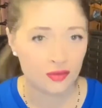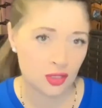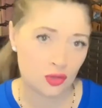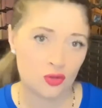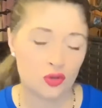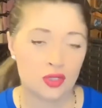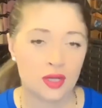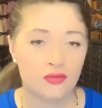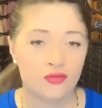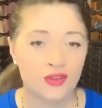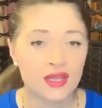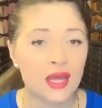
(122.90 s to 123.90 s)
to yourself
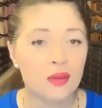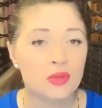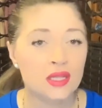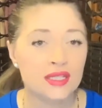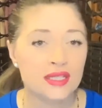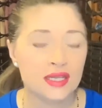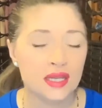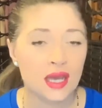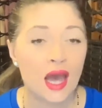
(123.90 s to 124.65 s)
vitamin C,